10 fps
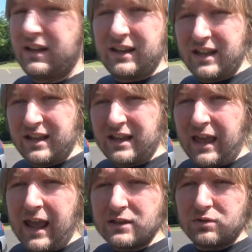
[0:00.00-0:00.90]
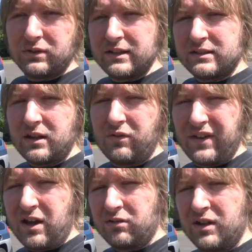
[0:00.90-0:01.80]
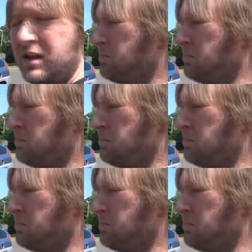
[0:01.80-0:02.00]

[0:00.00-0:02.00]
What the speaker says: light canceled itself out,